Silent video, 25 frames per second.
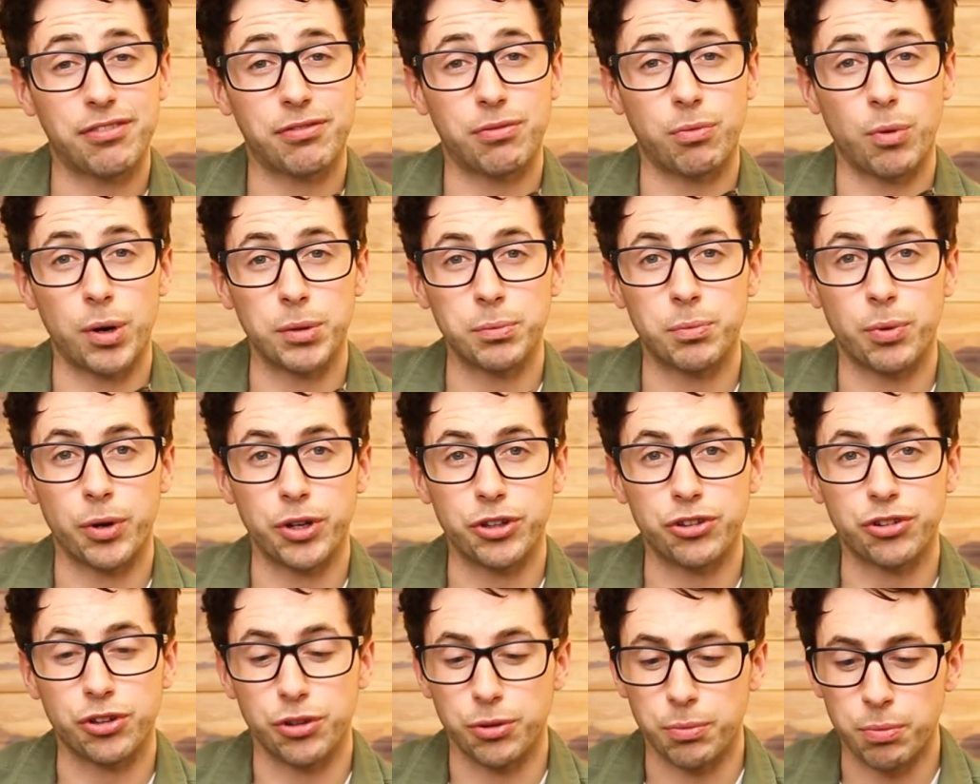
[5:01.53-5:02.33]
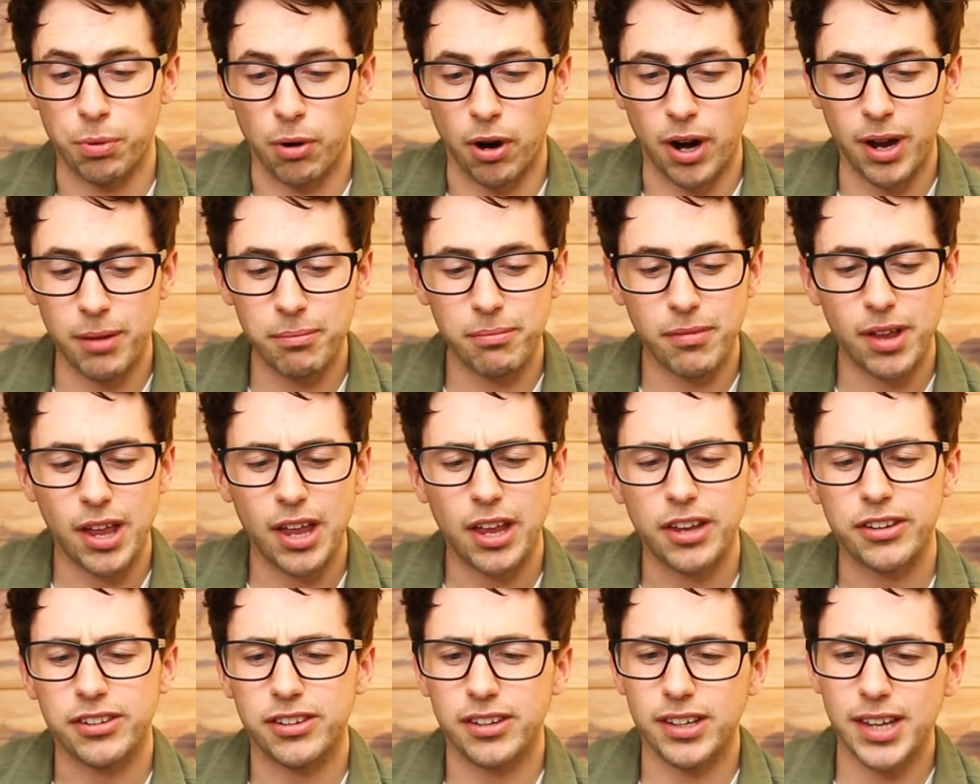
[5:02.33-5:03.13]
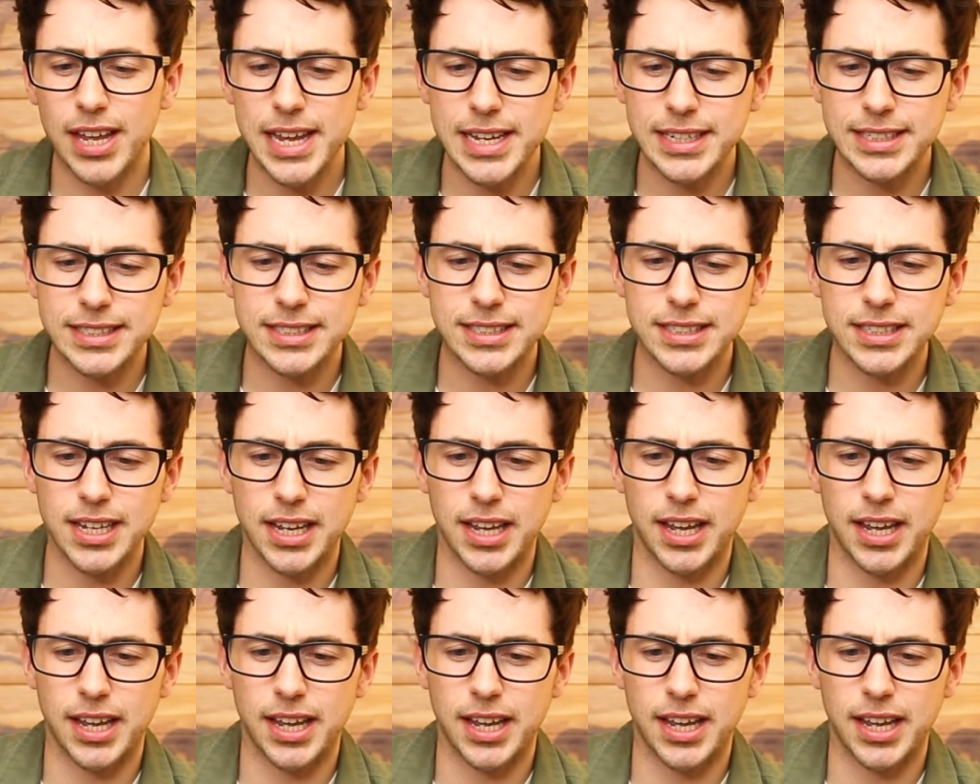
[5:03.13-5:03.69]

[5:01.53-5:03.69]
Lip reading: f1.2 prime. So this,